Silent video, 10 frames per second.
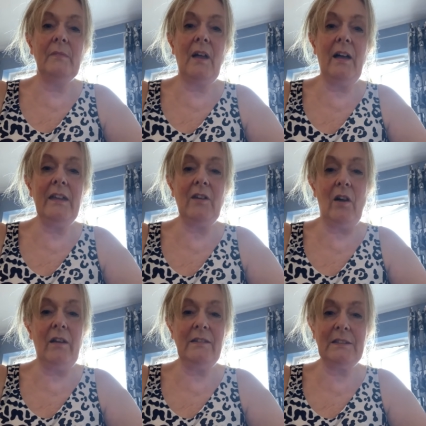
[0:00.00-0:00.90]
Hi
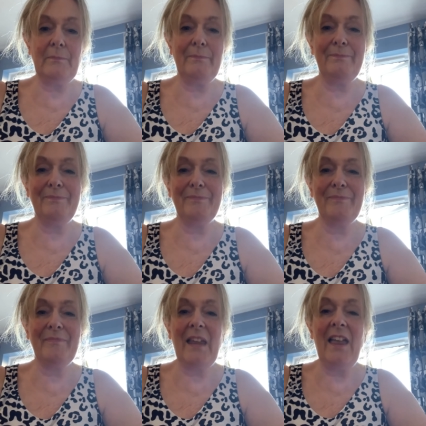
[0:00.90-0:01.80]
guys.
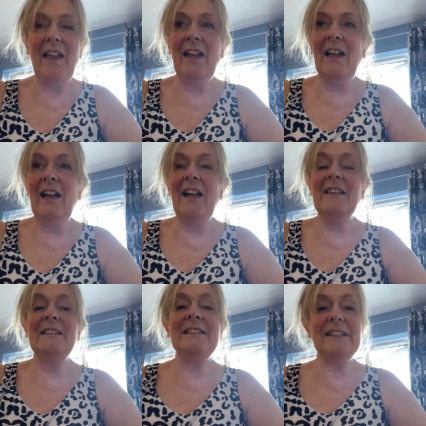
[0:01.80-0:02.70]

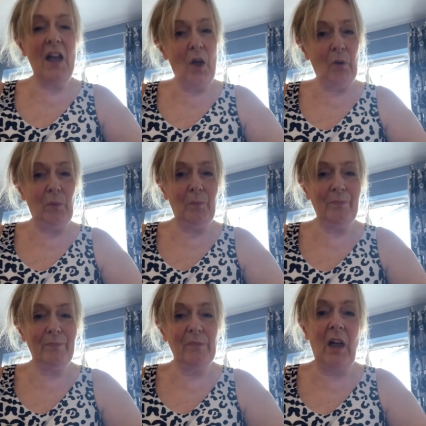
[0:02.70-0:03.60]
So,
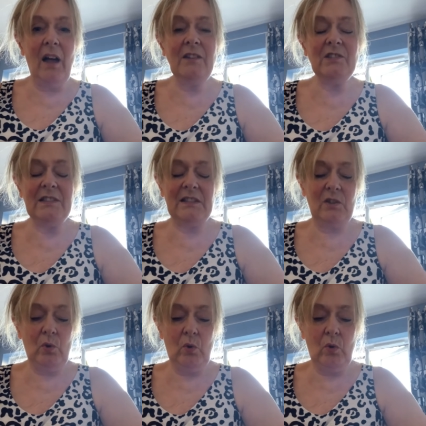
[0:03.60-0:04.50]
I just
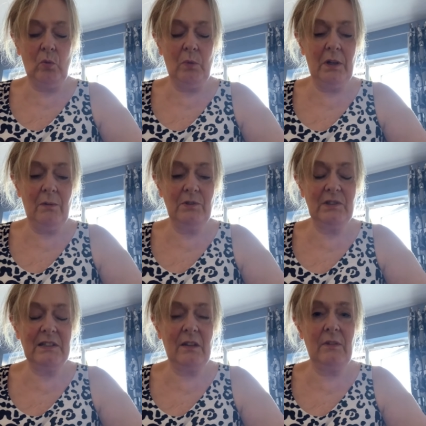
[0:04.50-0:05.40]
thought when I was
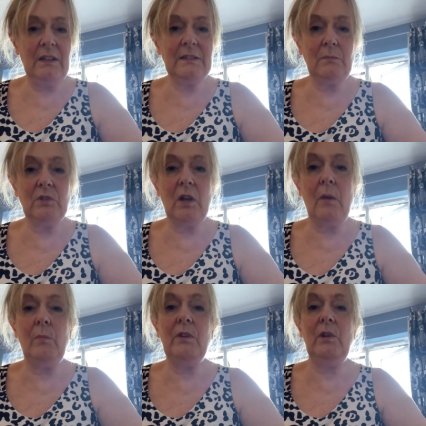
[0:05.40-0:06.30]
just having some
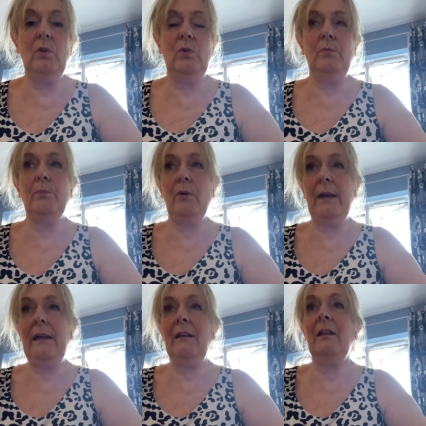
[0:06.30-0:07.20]
time with the Lord
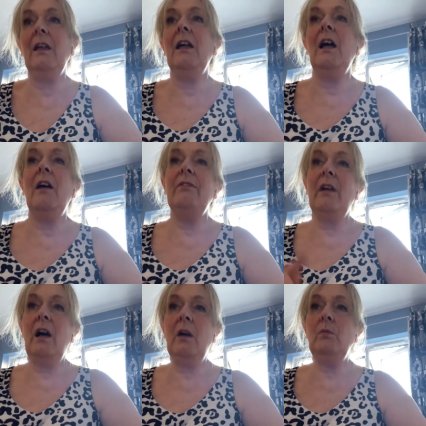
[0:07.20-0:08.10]
praying that
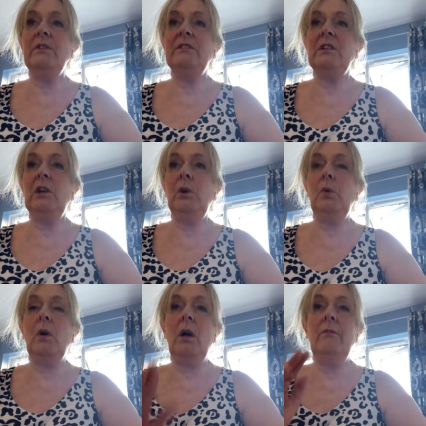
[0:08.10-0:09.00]
I would do
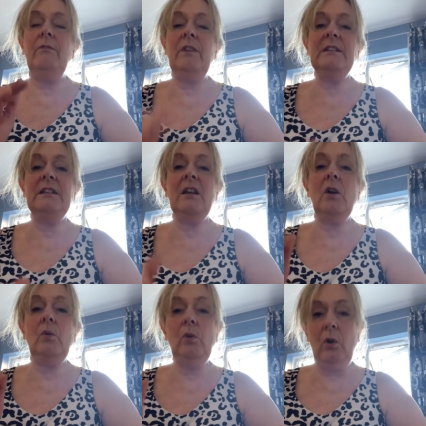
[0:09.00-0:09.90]
a
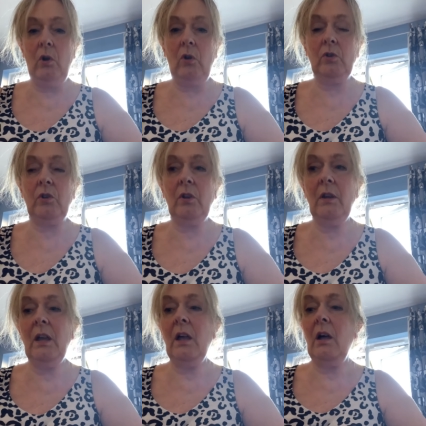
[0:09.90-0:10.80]
video log
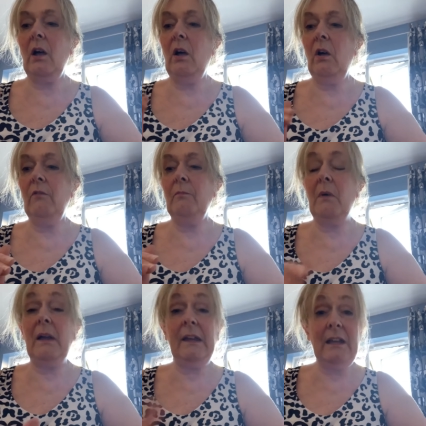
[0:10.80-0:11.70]
of
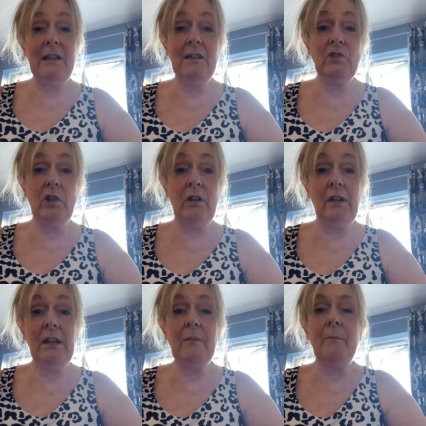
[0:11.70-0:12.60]
my healing journey